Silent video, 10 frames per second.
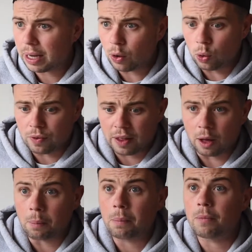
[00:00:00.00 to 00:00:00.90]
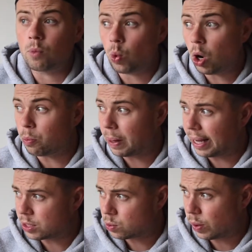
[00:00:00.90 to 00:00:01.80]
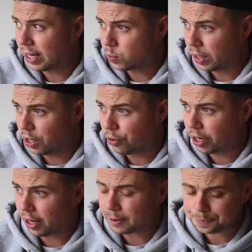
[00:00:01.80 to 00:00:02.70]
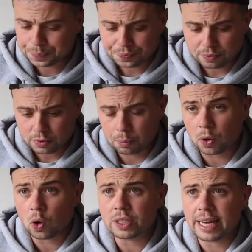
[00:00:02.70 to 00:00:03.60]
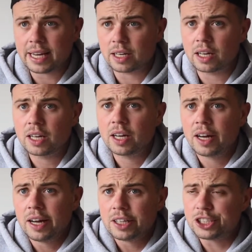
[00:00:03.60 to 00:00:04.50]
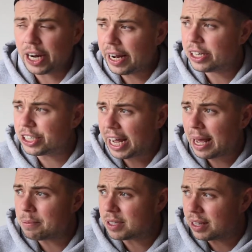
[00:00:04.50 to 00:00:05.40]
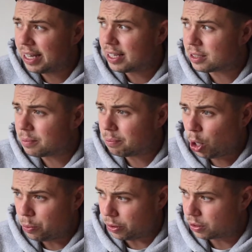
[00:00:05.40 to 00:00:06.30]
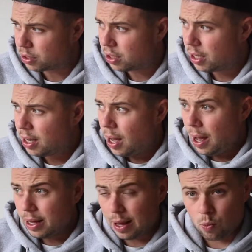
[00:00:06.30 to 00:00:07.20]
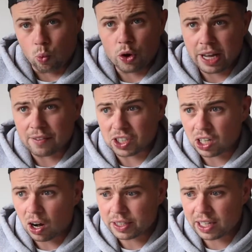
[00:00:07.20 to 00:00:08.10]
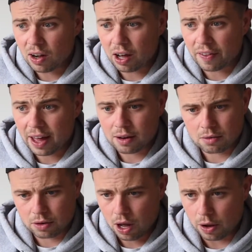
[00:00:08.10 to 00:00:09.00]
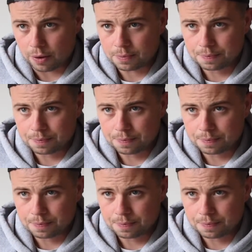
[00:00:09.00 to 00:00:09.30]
play all around the world playing 2020 cricket, because he can change games in these moments. Would he have started like that? No.